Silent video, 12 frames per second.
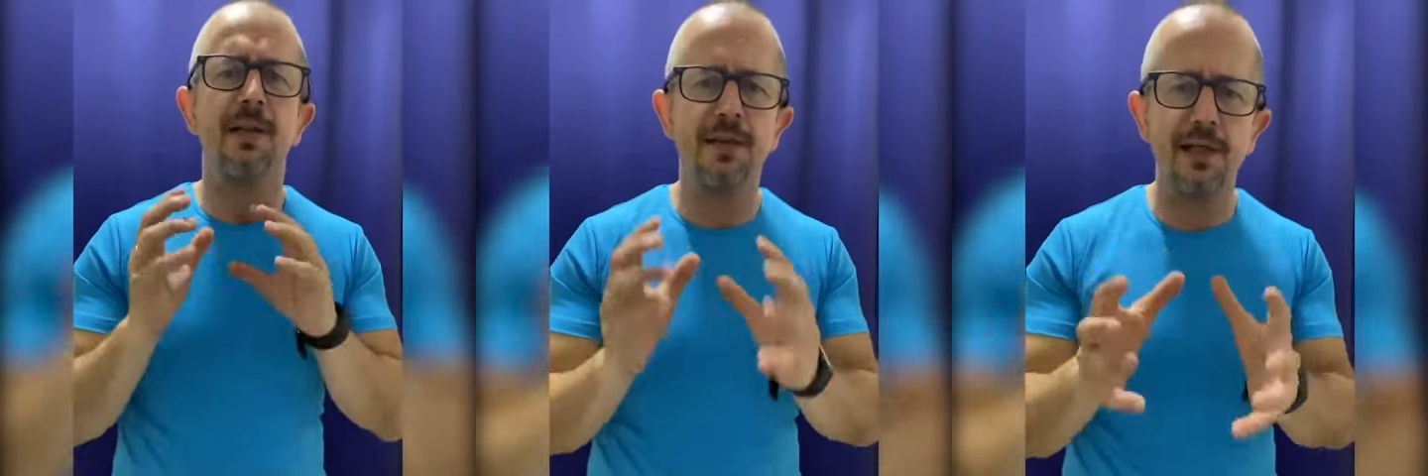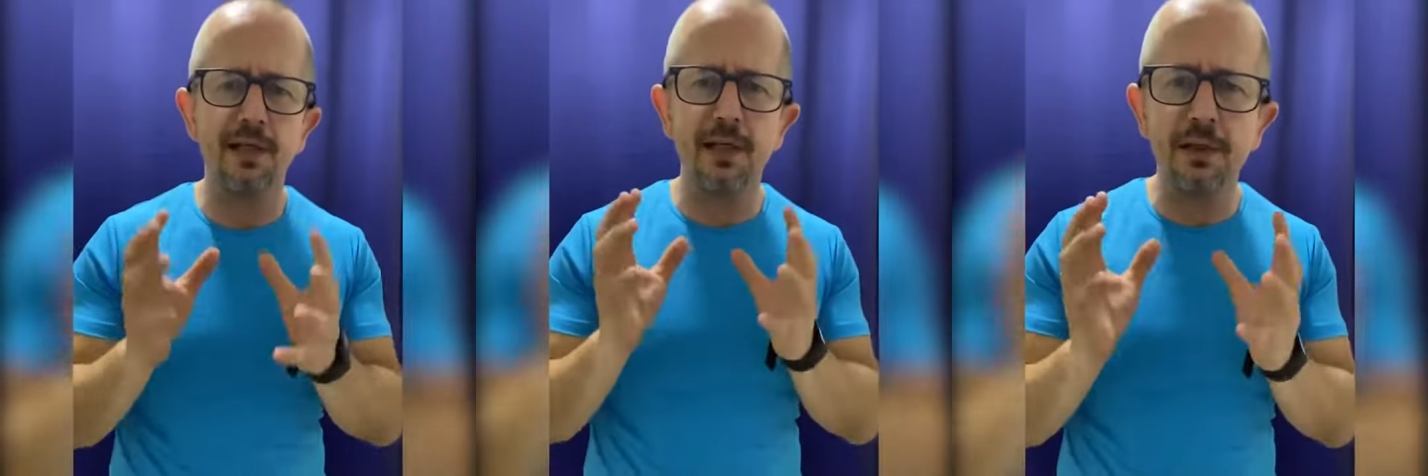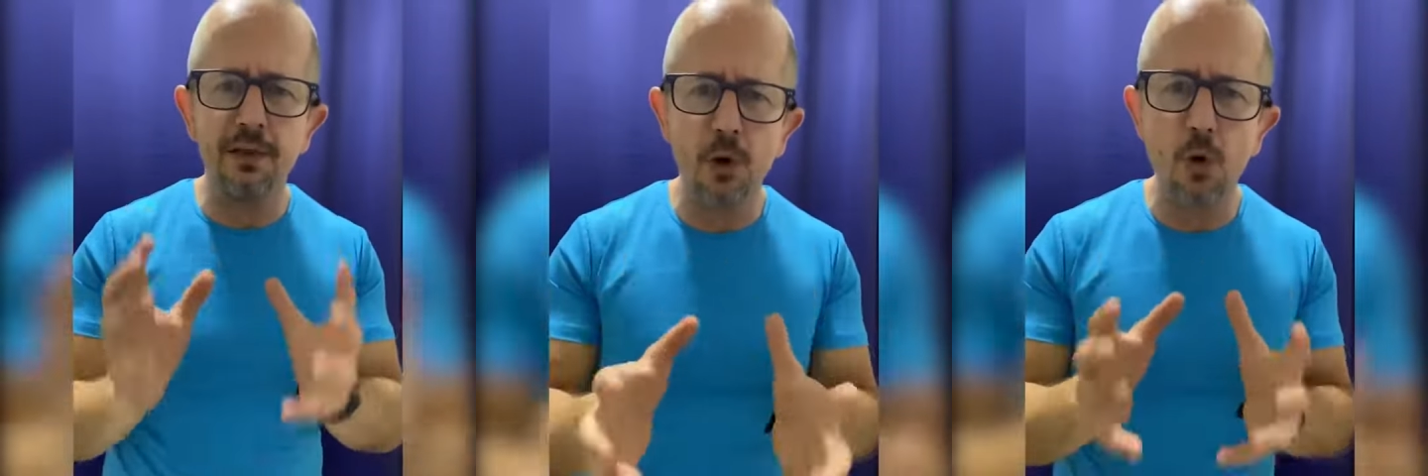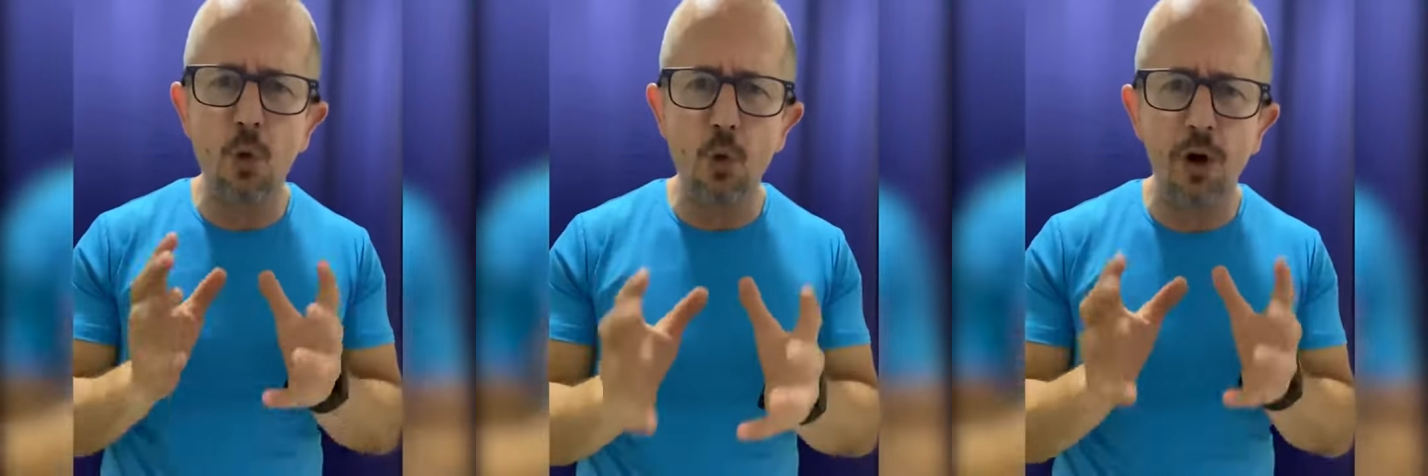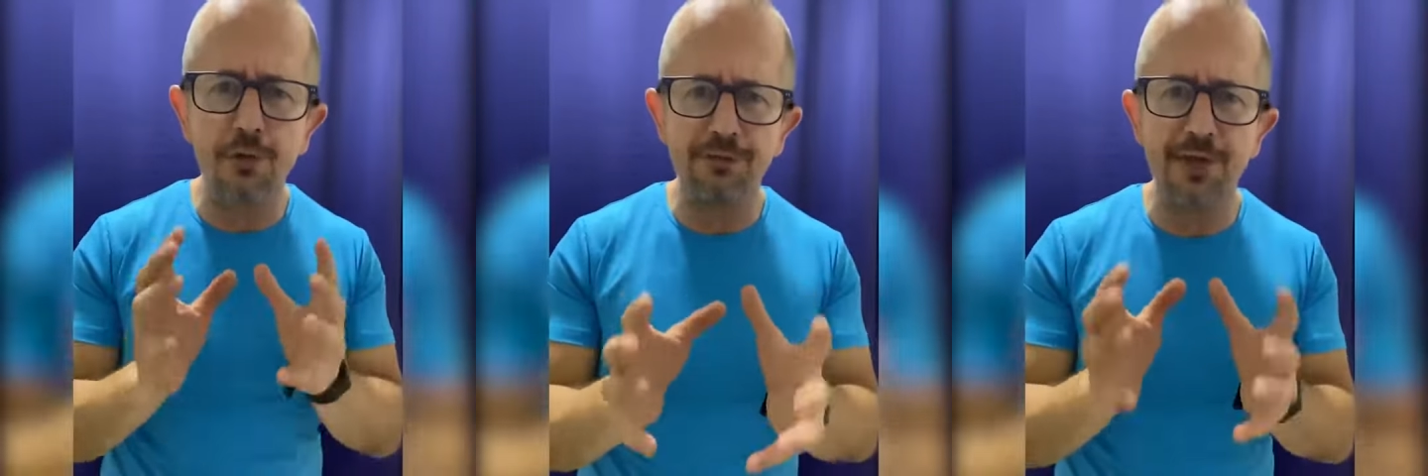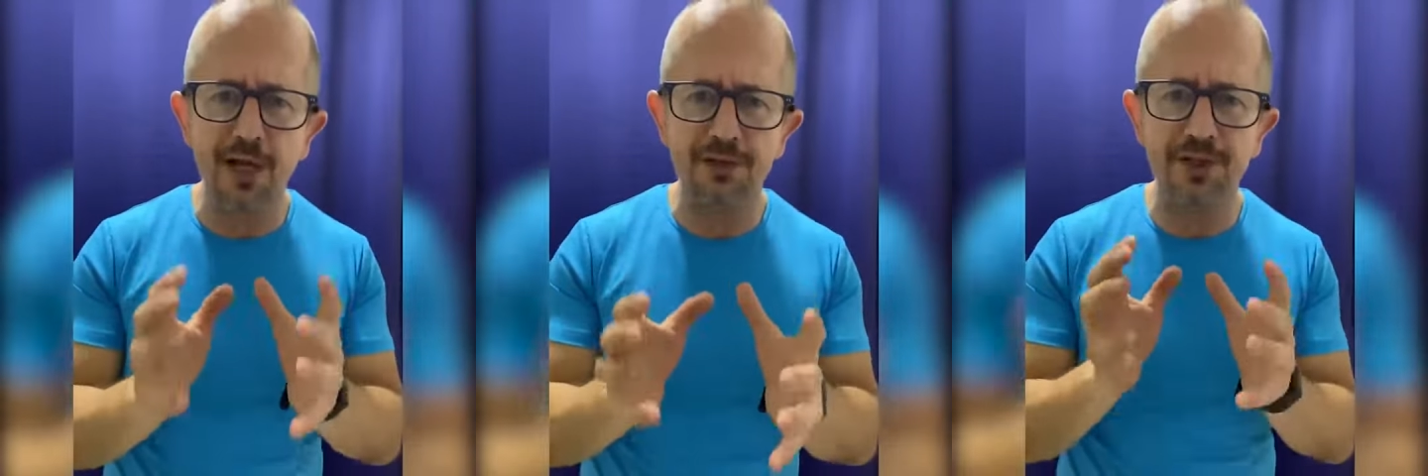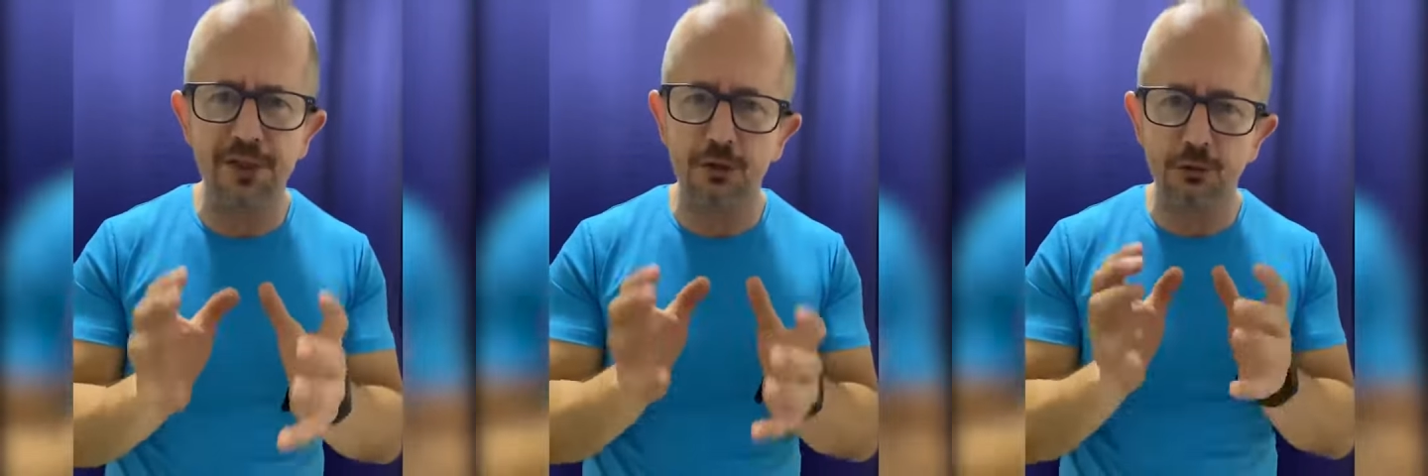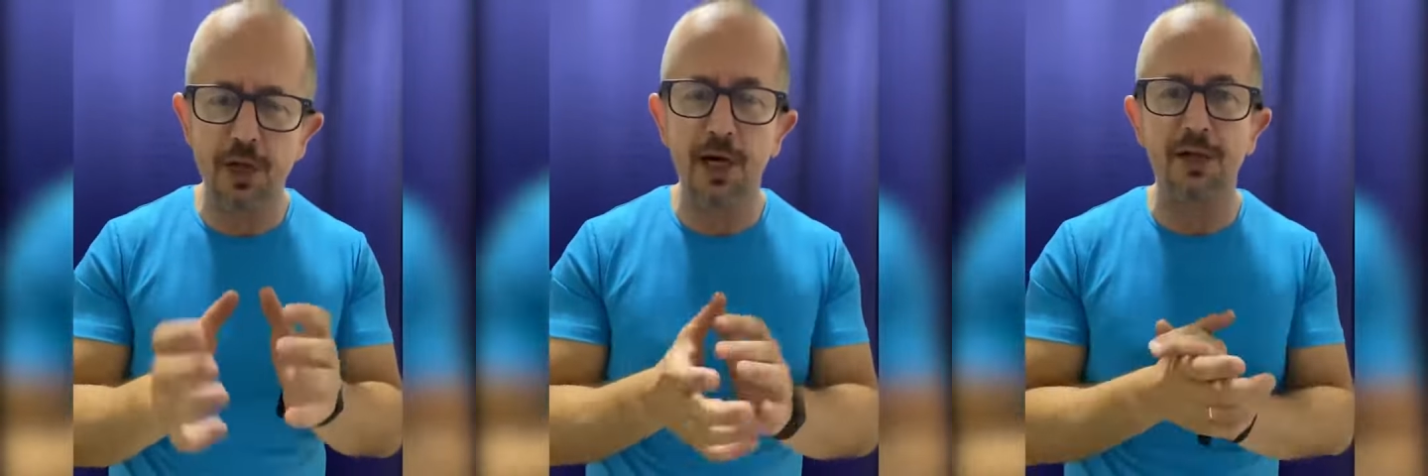nearly no one does it
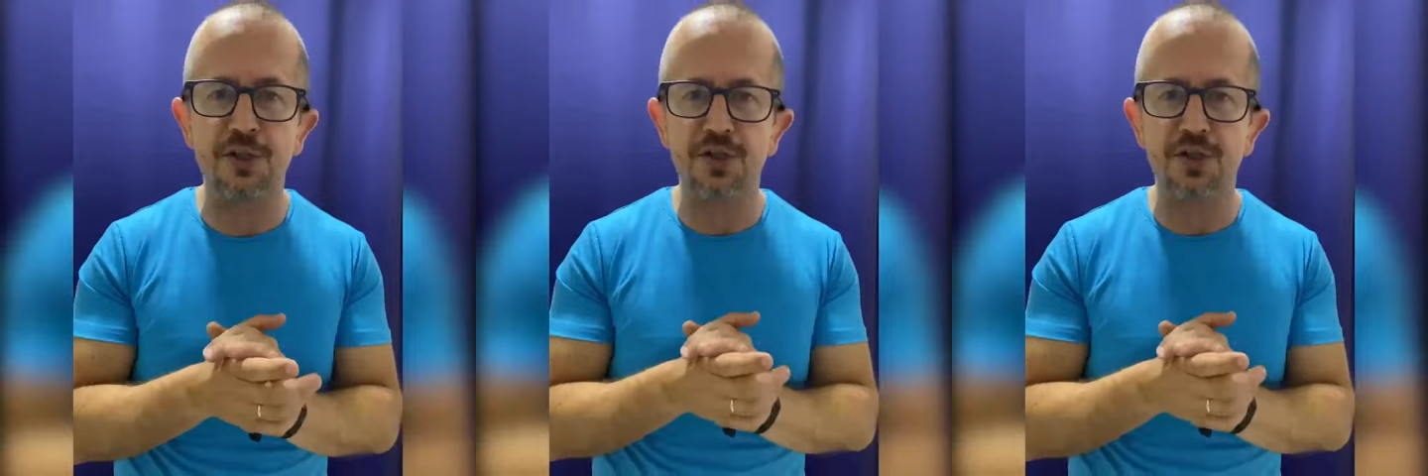right.